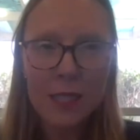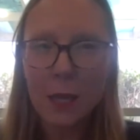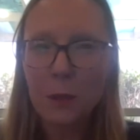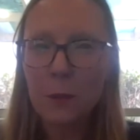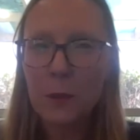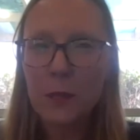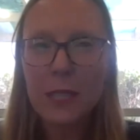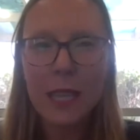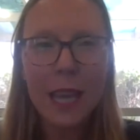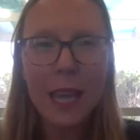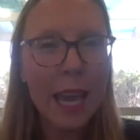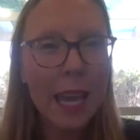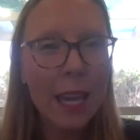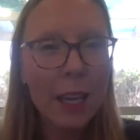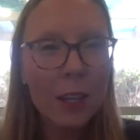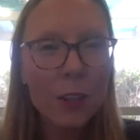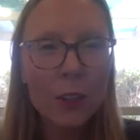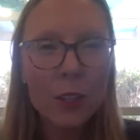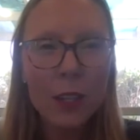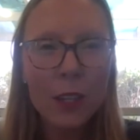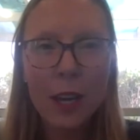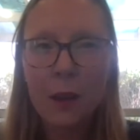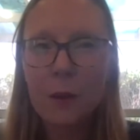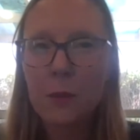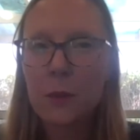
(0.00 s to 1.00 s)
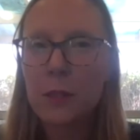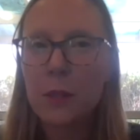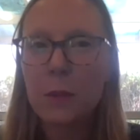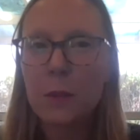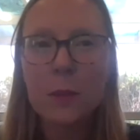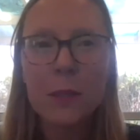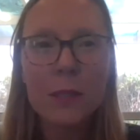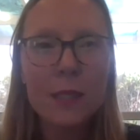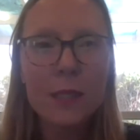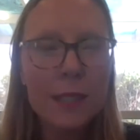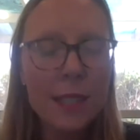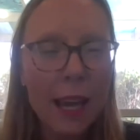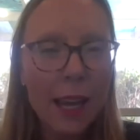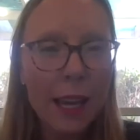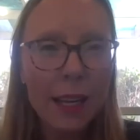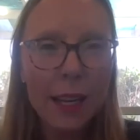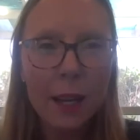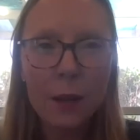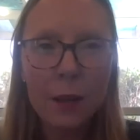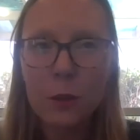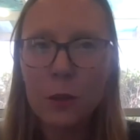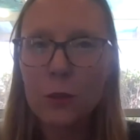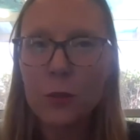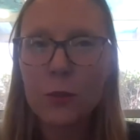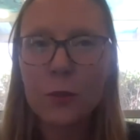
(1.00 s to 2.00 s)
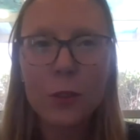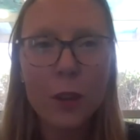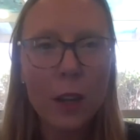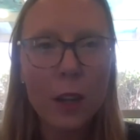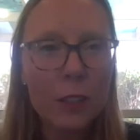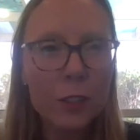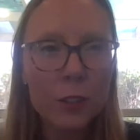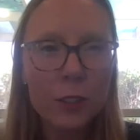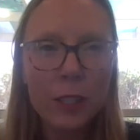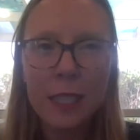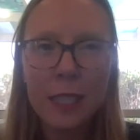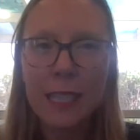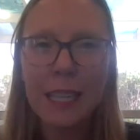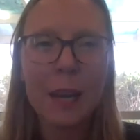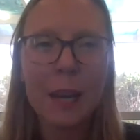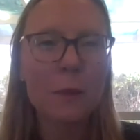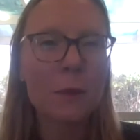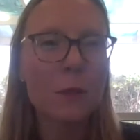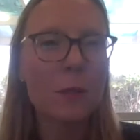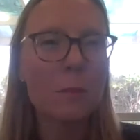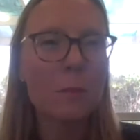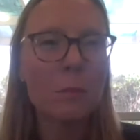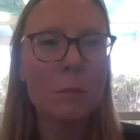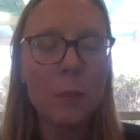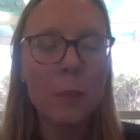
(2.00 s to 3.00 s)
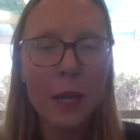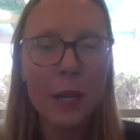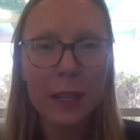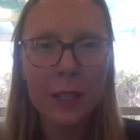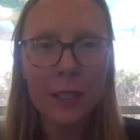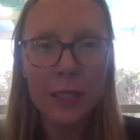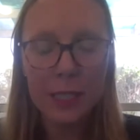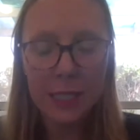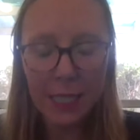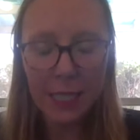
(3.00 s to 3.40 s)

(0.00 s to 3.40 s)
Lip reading: I was angry, I was upset, I was frustrated, I was embarrassed,